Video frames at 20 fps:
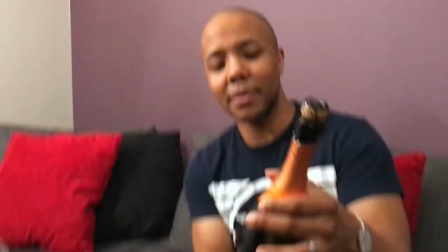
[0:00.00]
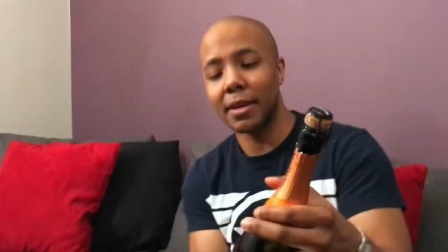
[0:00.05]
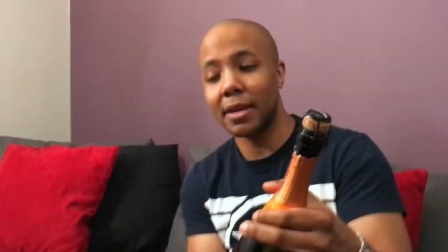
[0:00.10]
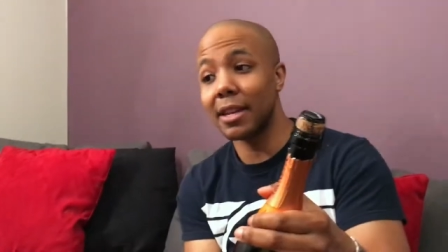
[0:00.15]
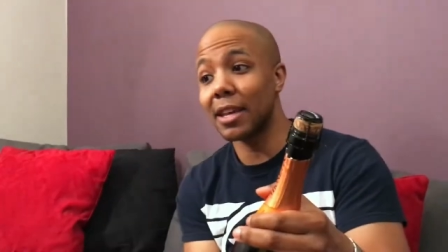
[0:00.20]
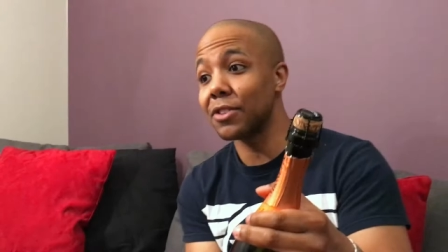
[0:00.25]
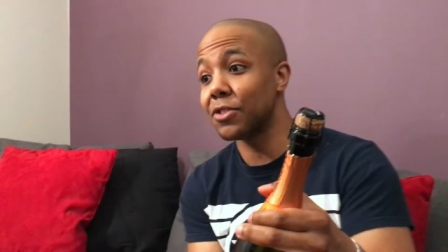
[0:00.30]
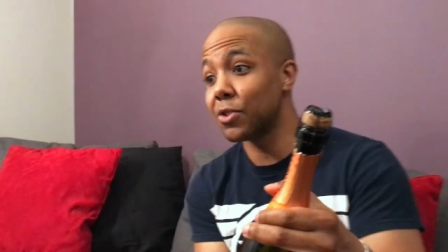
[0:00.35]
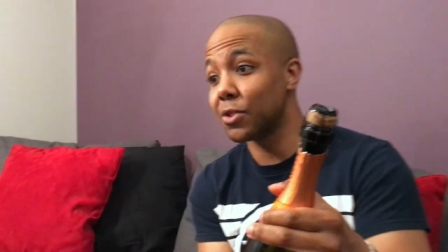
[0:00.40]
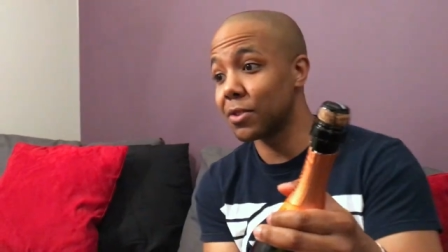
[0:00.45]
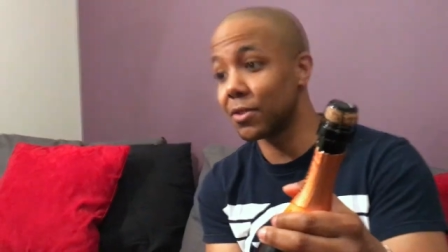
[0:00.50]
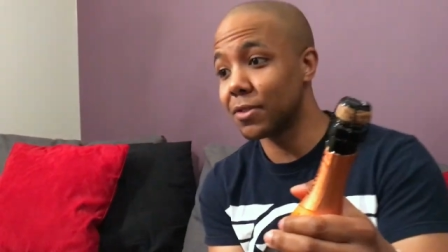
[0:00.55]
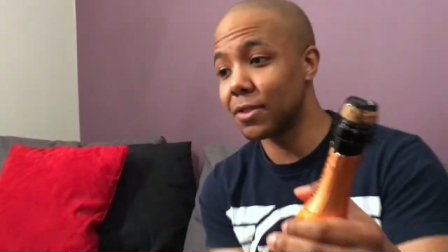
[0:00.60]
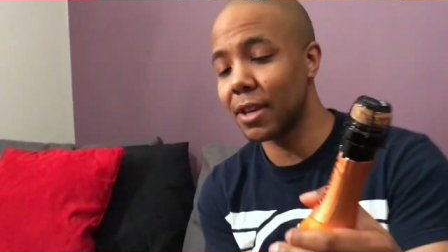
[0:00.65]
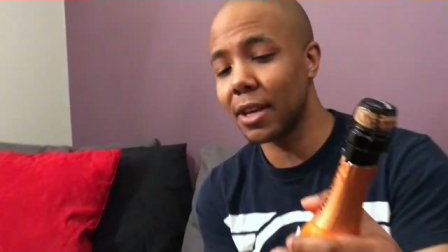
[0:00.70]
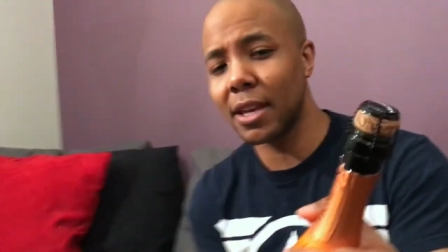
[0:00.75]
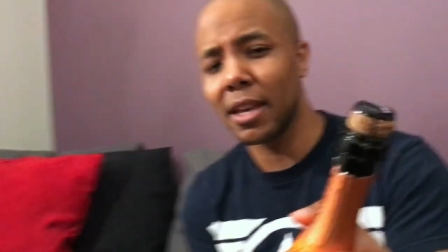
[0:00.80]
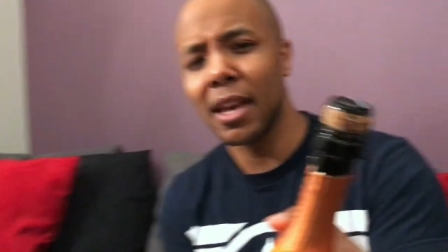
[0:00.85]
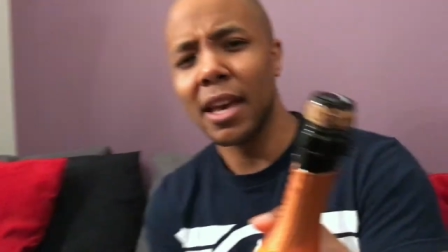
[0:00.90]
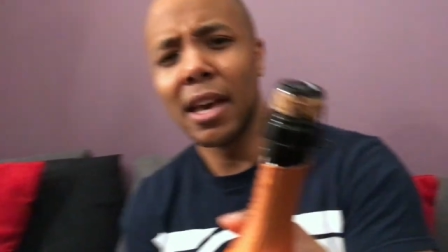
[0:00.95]
And as you can
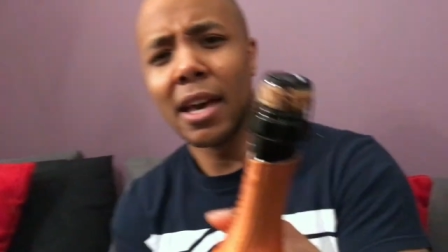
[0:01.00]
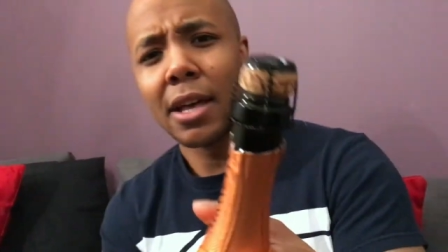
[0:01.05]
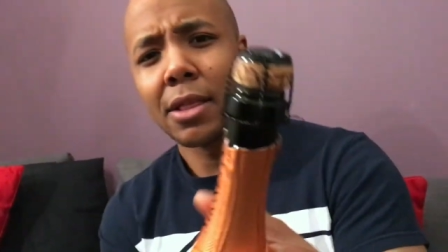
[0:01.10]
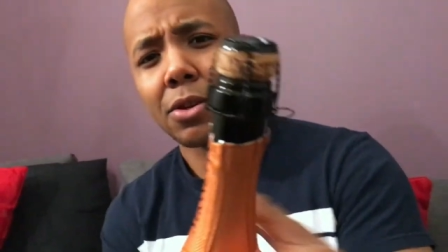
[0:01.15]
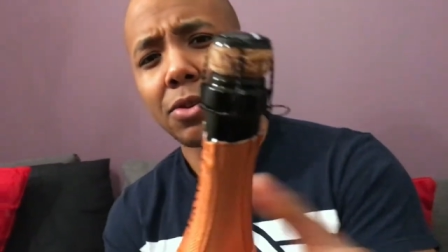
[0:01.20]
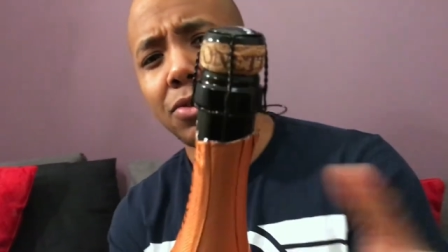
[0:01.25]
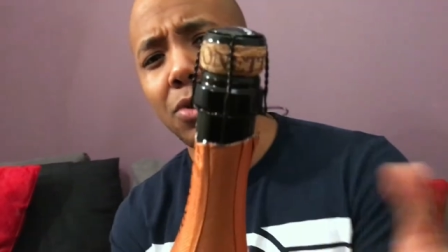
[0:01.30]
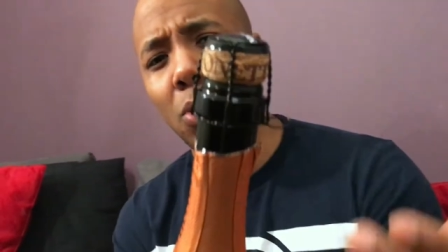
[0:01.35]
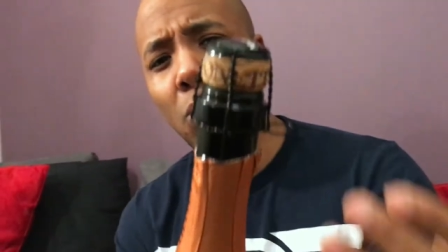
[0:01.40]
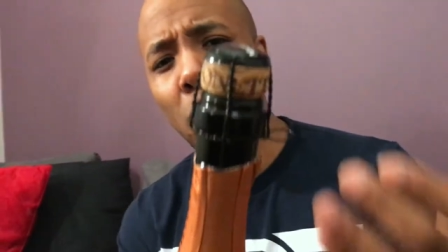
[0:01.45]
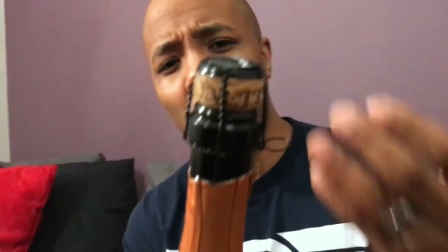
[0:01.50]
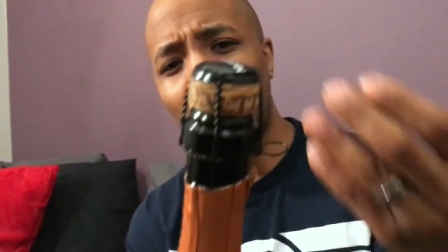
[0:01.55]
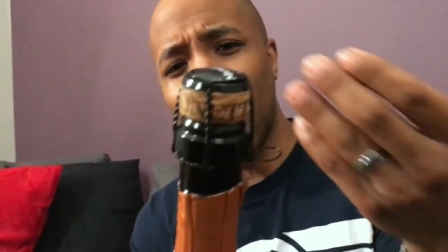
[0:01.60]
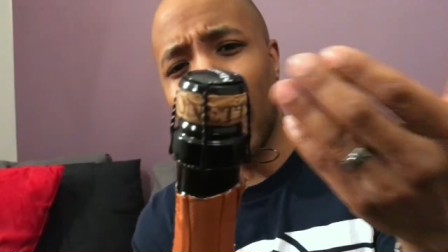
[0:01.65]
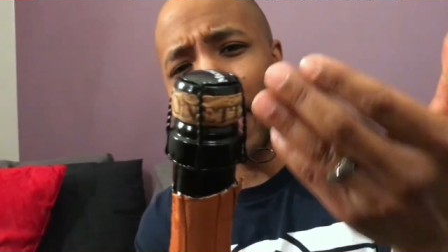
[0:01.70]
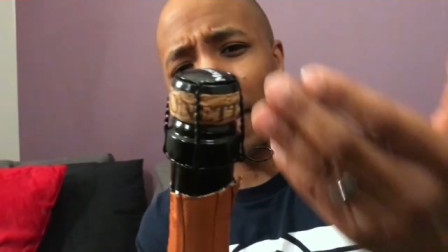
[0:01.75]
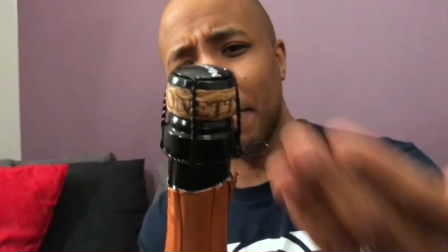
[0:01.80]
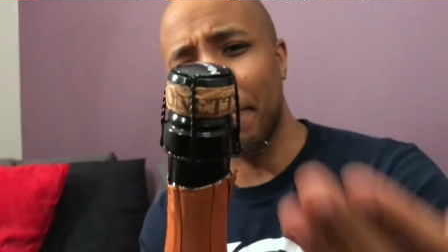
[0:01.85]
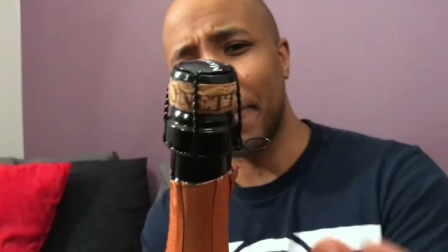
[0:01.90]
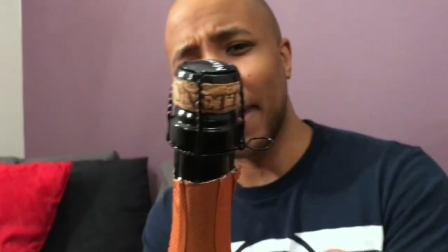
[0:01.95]
see, there's a
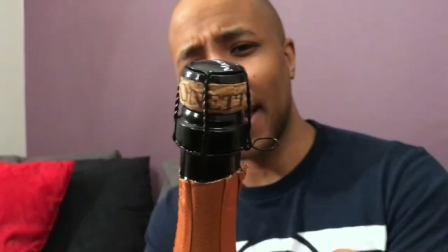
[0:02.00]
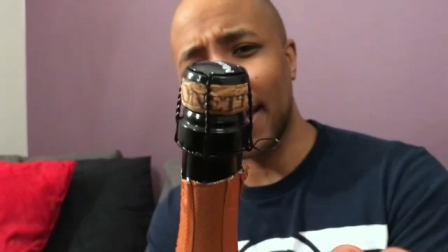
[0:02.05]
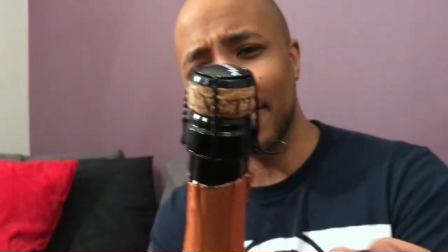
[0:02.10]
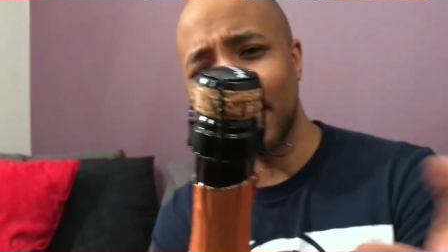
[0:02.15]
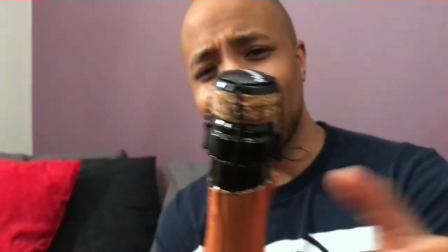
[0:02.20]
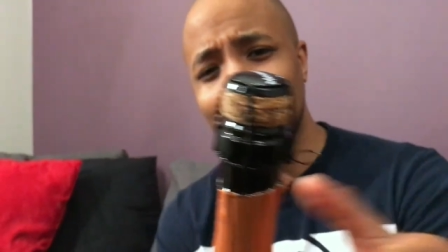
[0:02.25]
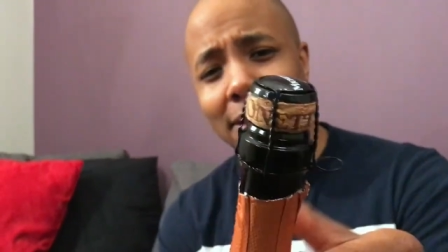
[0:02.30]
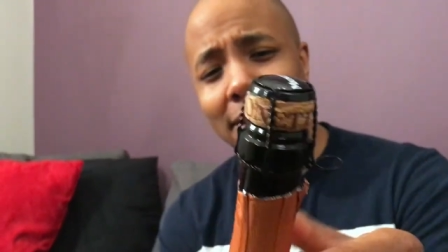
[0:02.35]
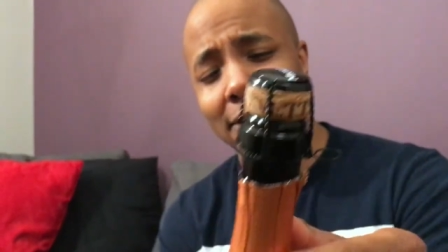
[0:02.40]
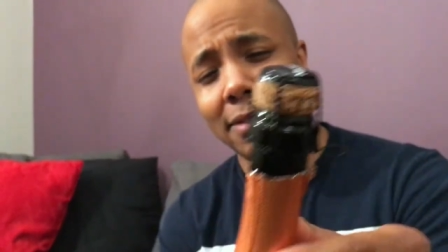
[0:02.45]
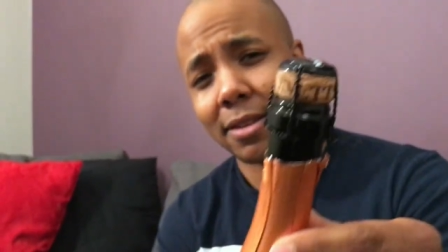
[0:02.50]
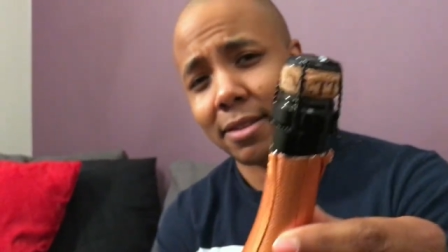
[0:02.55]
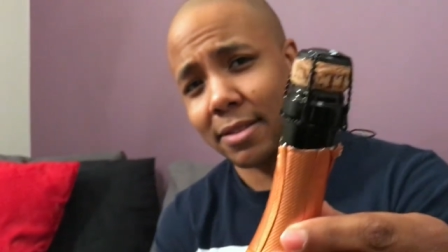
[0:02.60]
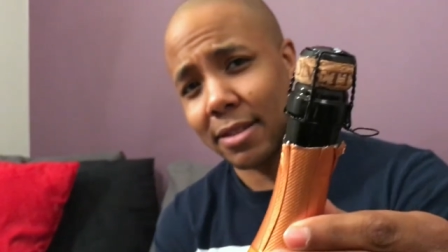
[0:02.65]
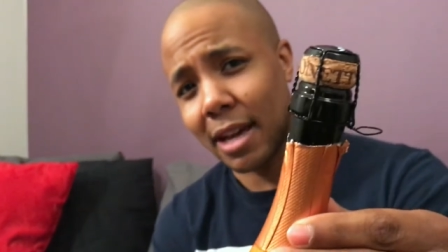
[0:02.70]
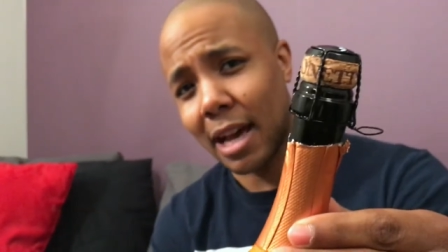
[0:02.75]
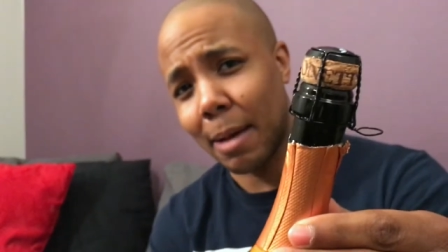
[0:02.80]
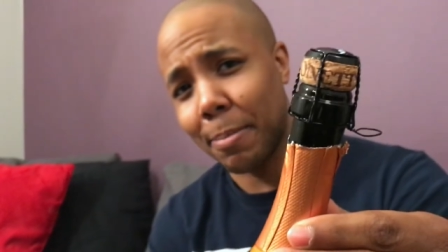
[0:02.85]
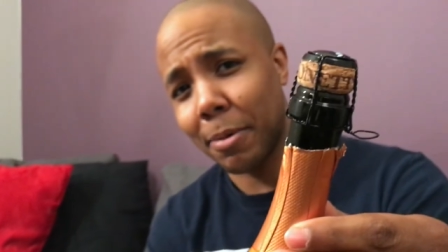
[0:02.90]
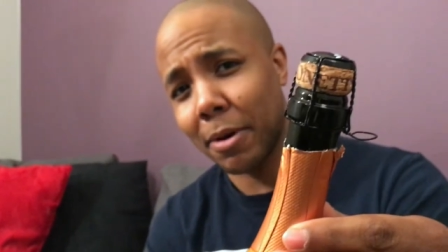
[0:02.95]
wire basket that's on
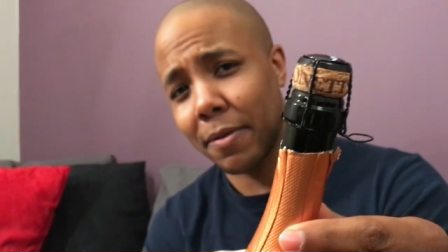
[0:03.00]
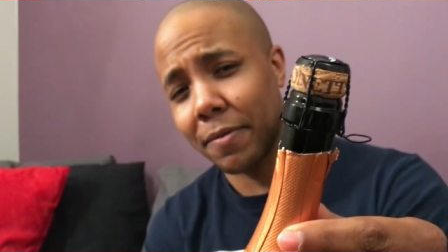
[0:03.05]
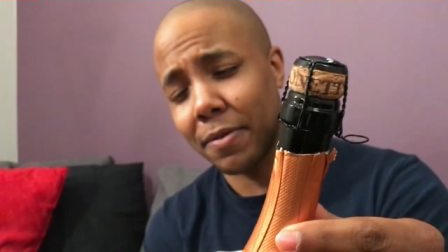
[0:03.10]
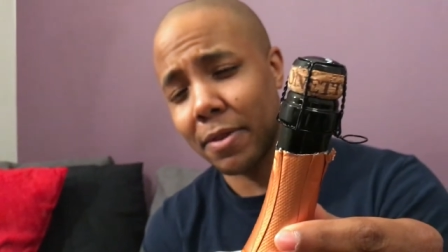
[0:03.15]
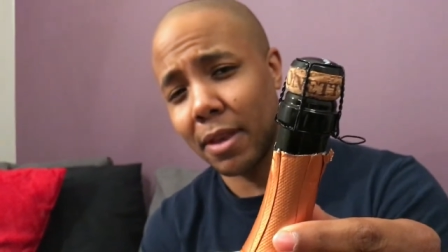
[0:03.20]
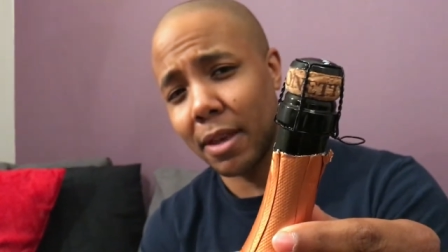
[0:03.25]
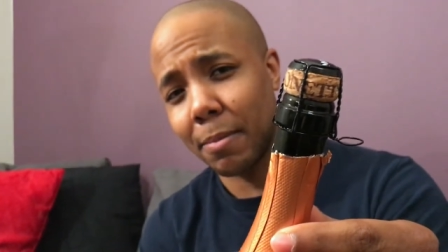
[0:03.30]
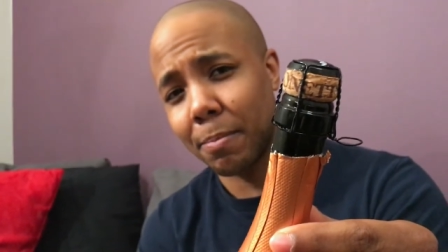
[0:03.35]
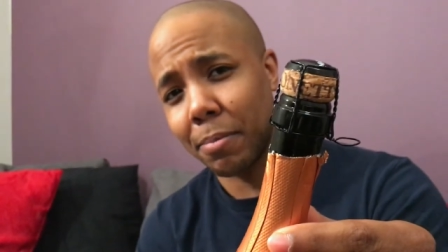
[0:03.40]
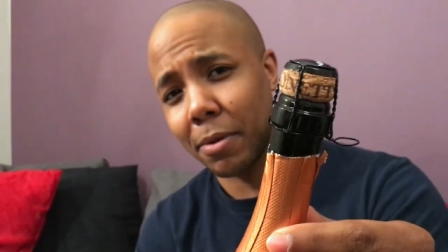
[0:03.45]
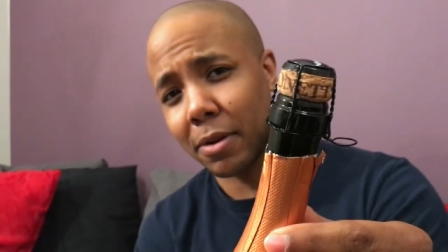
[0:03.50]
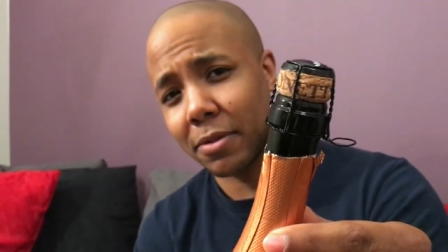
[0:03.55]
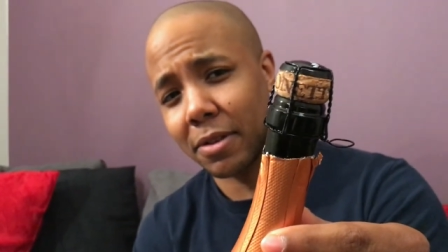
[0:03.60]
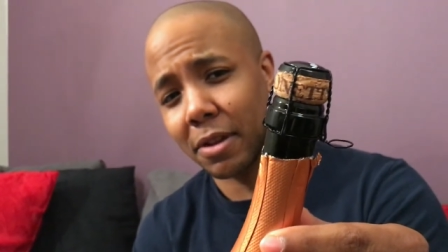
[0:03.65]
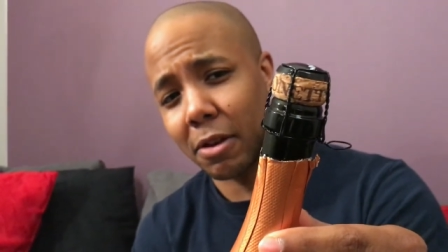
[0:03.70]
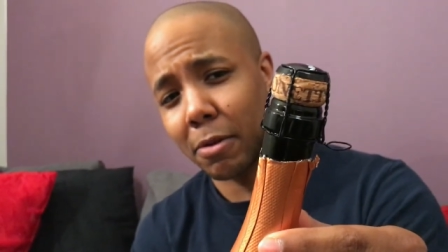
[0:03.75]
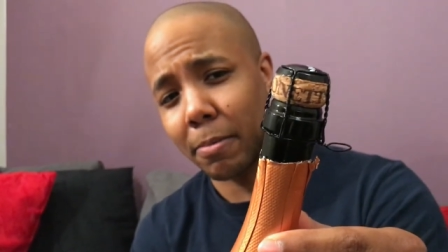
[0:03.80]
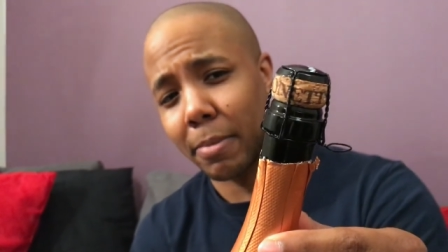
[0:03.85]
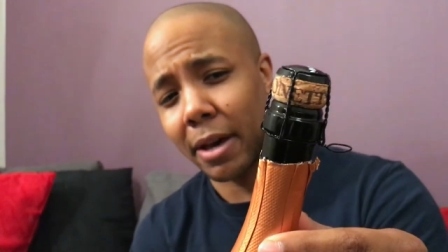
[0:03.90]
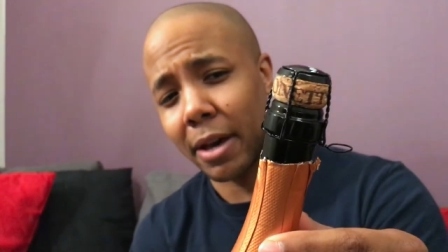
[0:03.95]
top of the
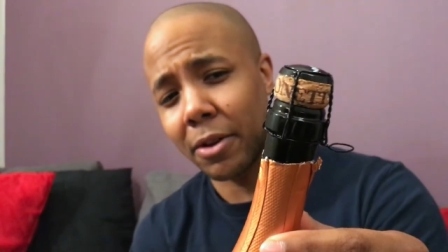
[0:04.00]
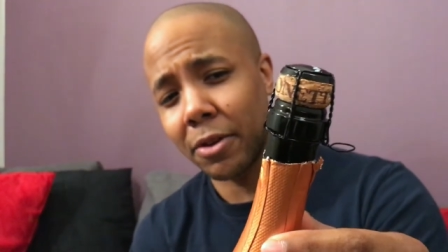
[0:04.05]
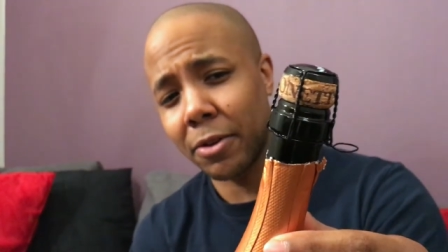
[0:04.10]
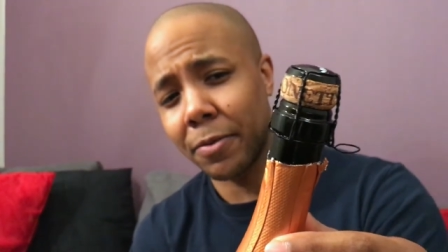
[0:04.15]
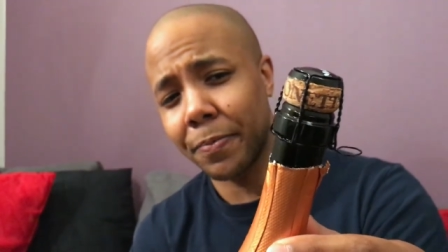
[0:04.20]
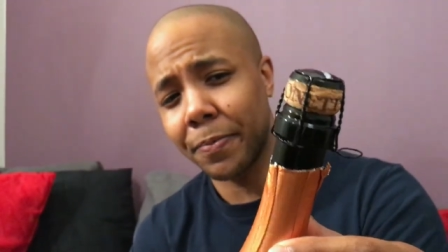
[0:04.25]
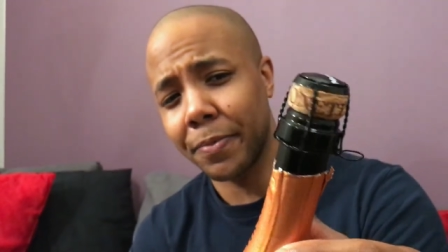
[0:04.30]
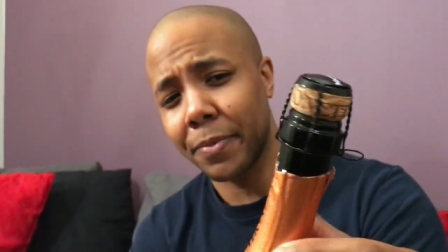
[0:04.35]
Prosecco bottle.